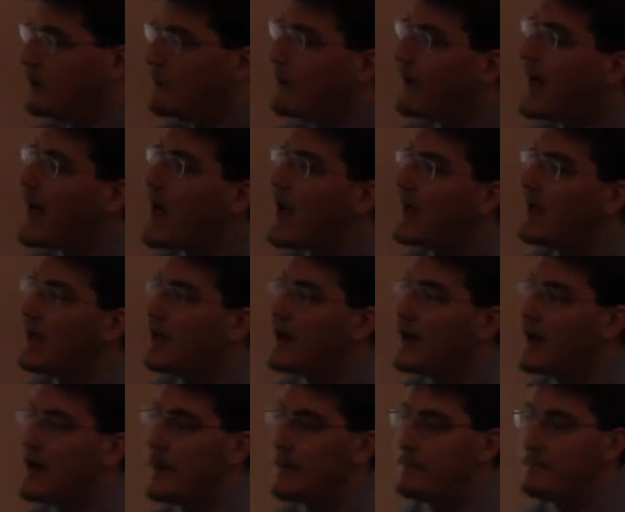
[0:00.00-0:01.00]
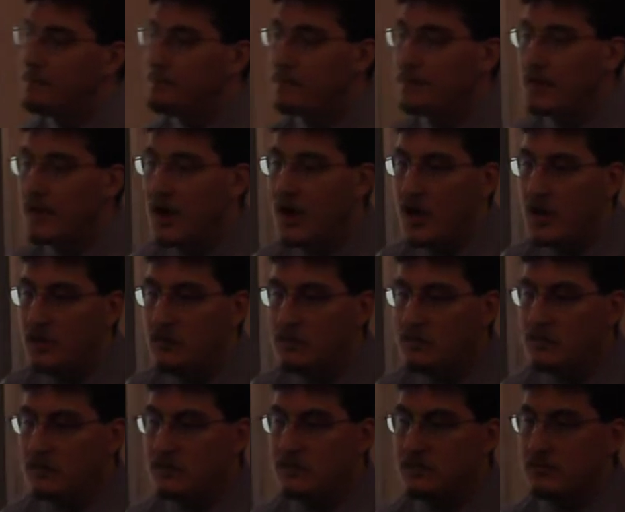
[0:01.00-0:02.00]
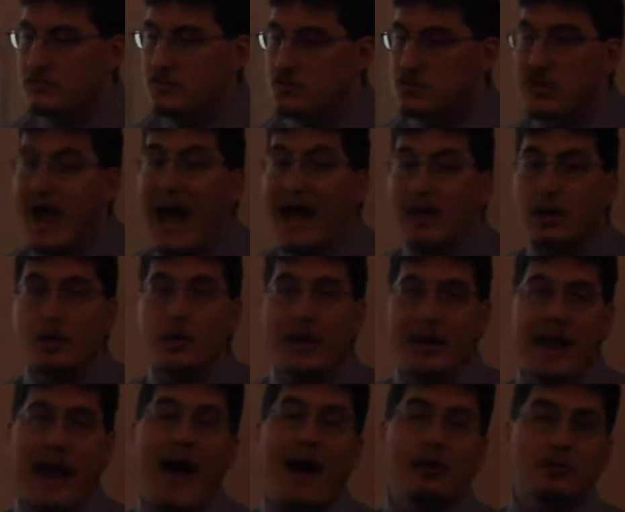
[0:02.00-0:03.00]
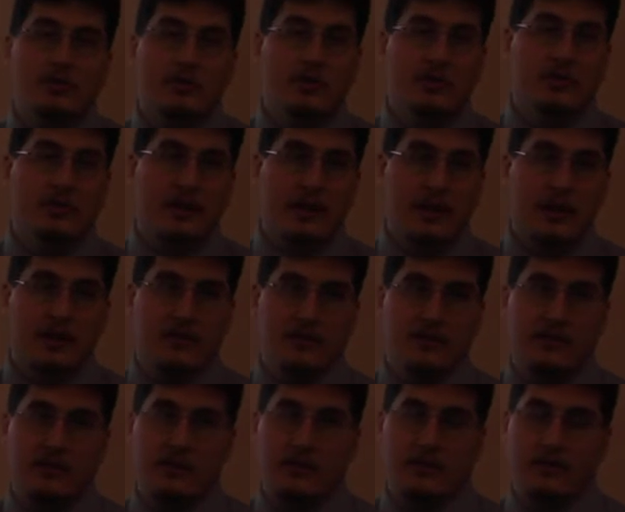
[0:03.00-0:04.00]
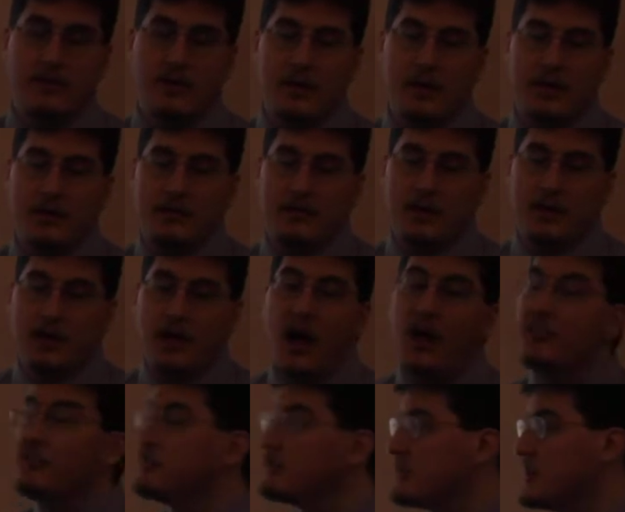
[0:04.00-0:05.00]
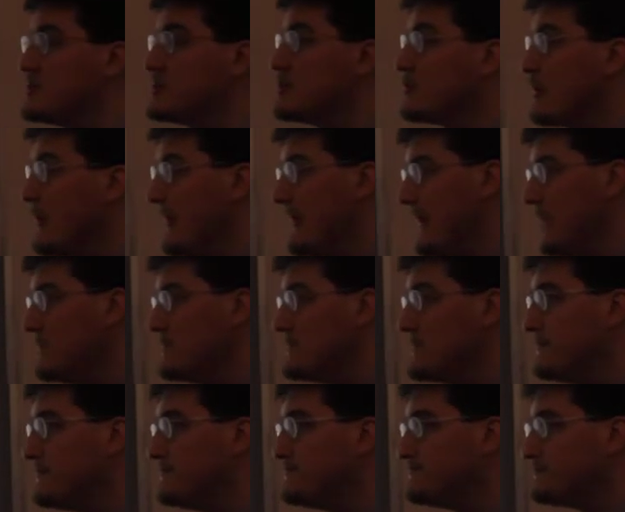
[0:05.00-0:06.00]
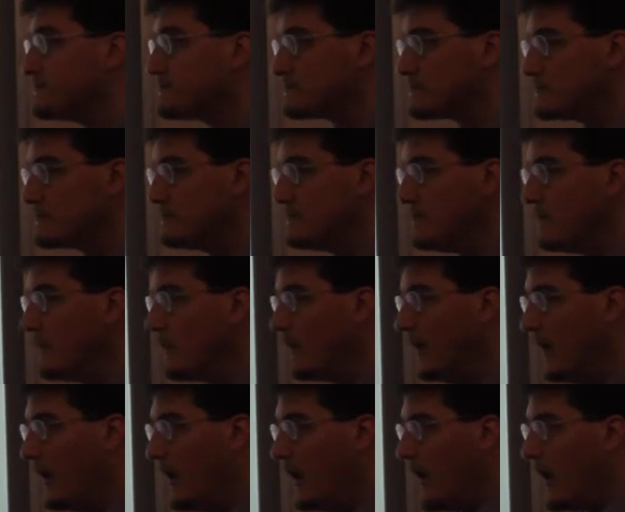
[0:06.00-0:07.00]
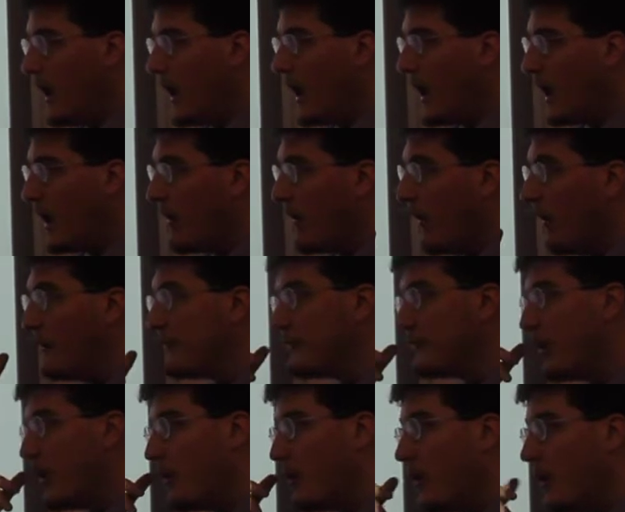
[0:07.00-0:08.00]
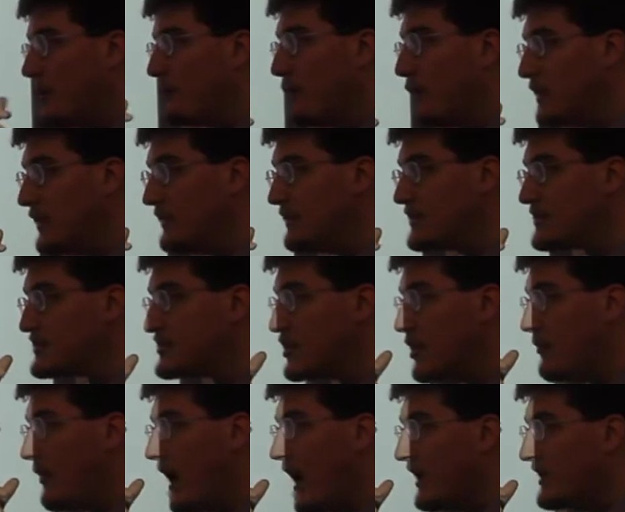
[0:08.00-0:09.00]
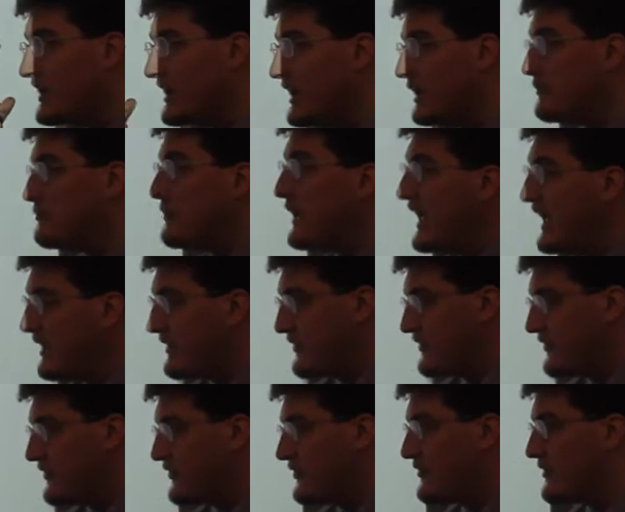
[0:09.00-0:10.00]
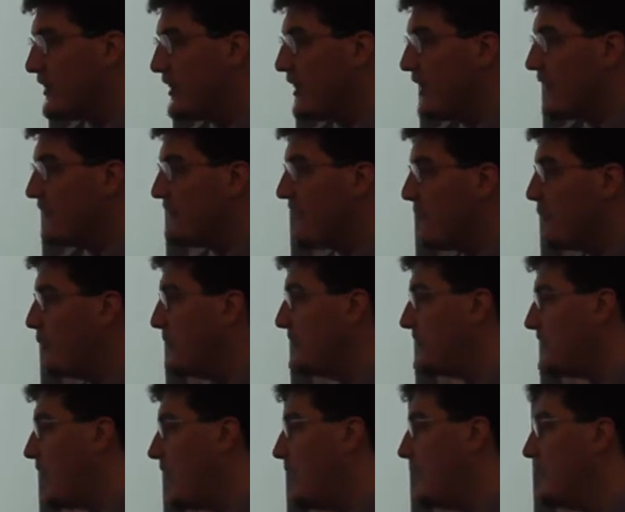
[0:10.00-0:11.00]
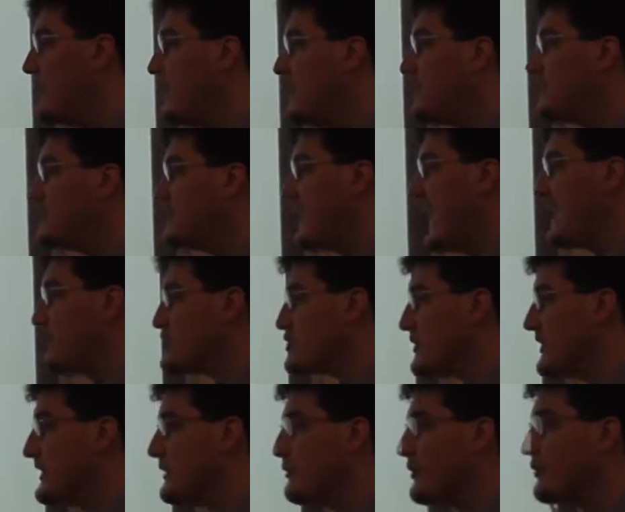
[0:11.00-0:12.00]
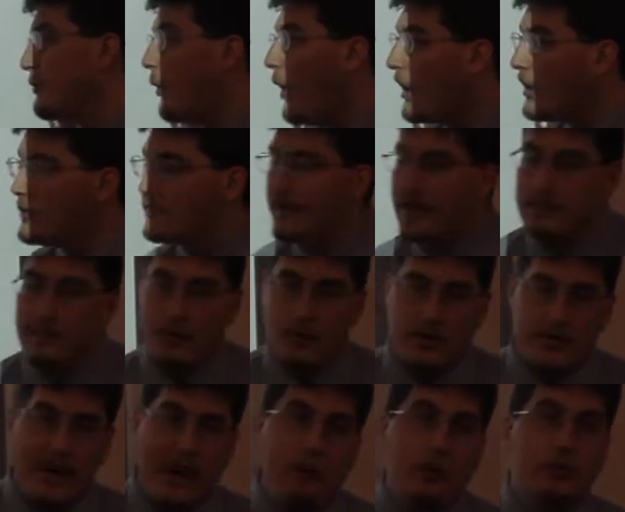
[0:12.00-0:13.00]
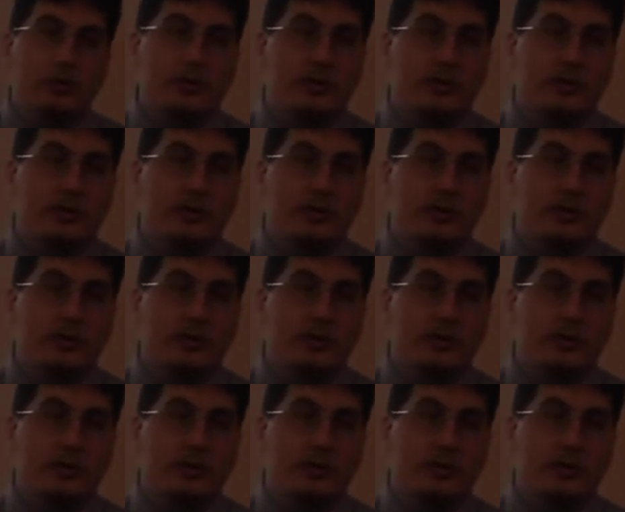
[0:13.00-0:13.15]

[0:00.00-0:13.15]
by um, uh, shallowing out the, uh, the concentration gradient. Uh, also, putting the stomata in pits that will become saturated with water vapor. That will